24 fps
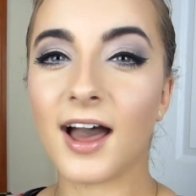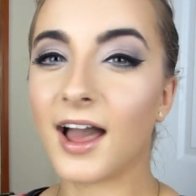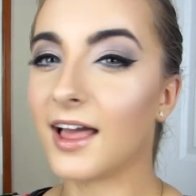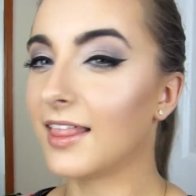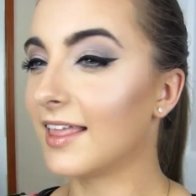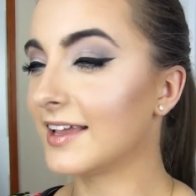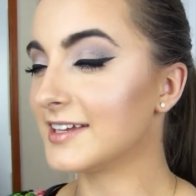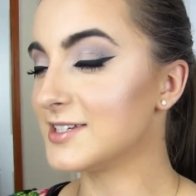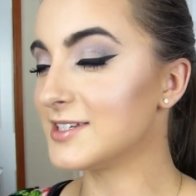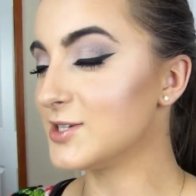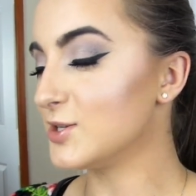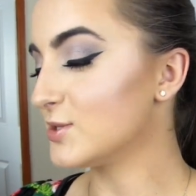I
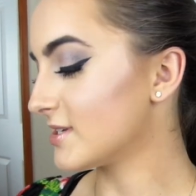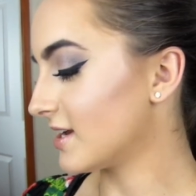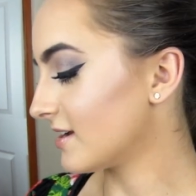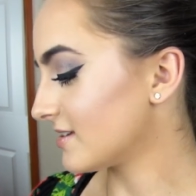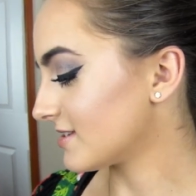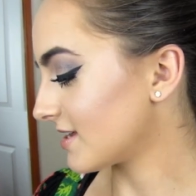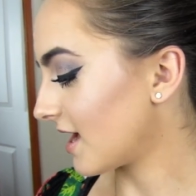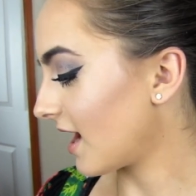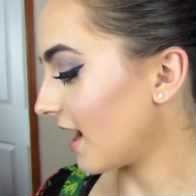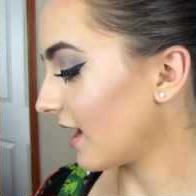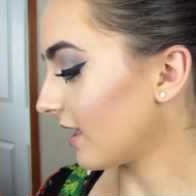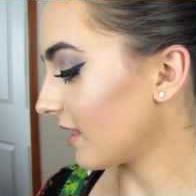like to use it
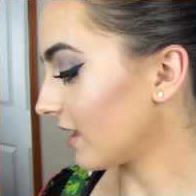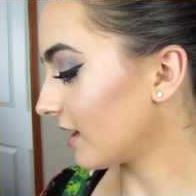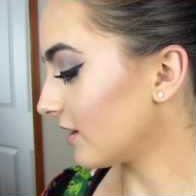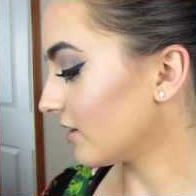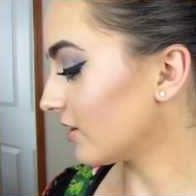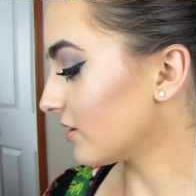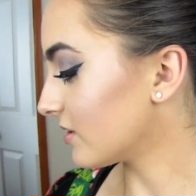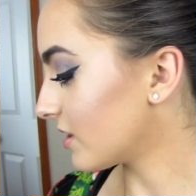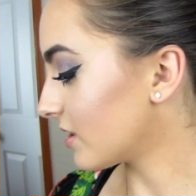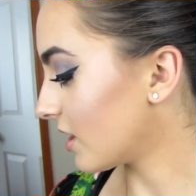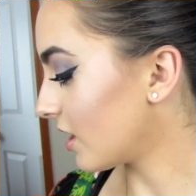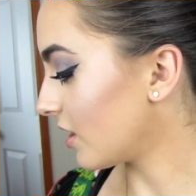as a
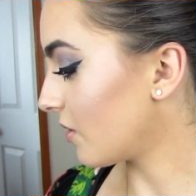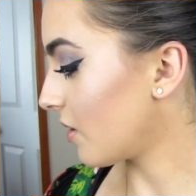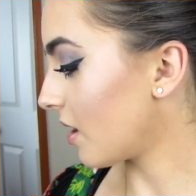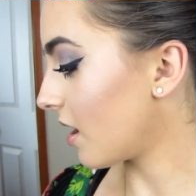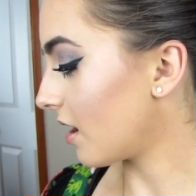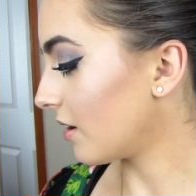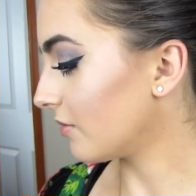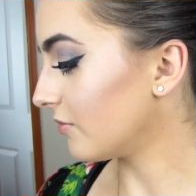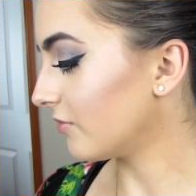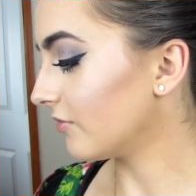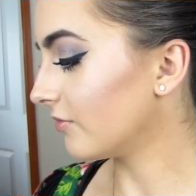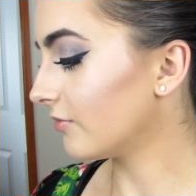highlighter though
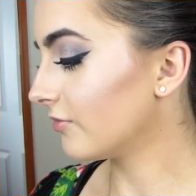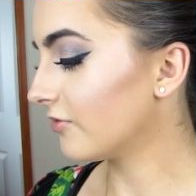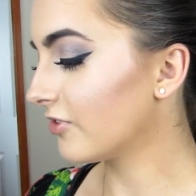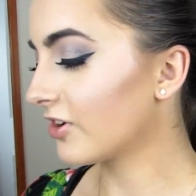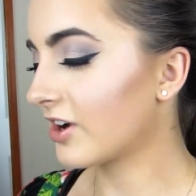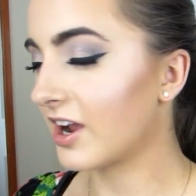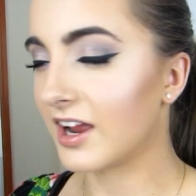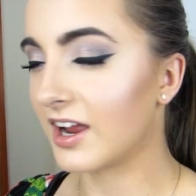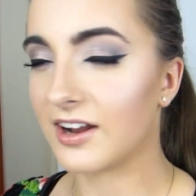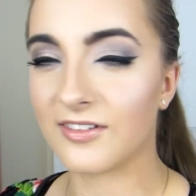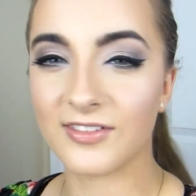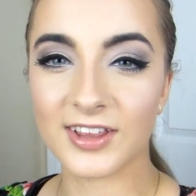um,
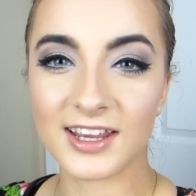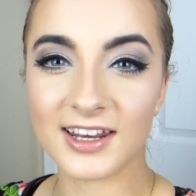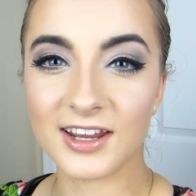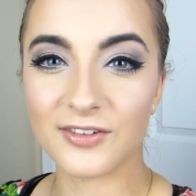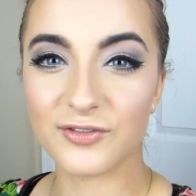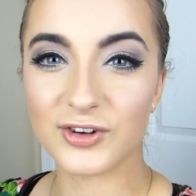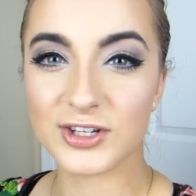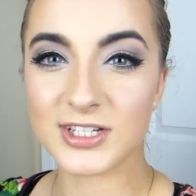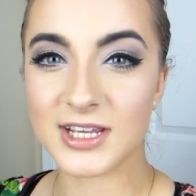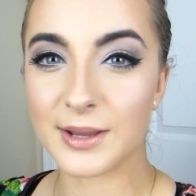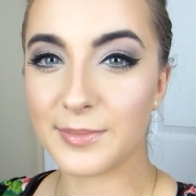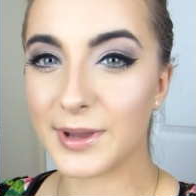for kind of like an
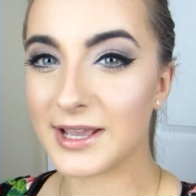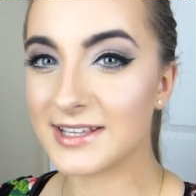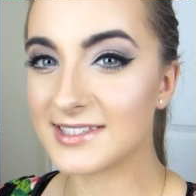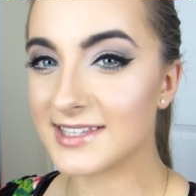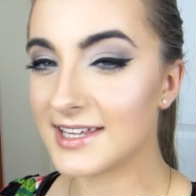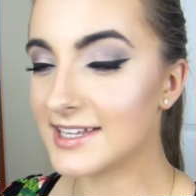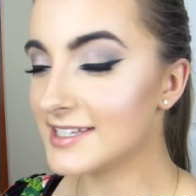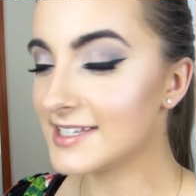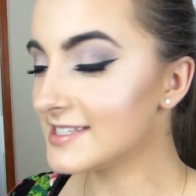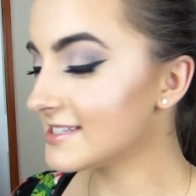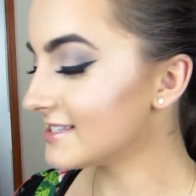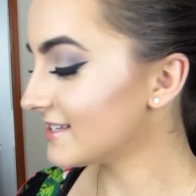everyday
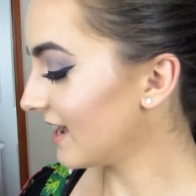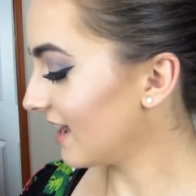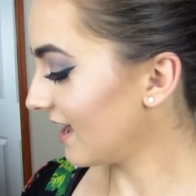basis.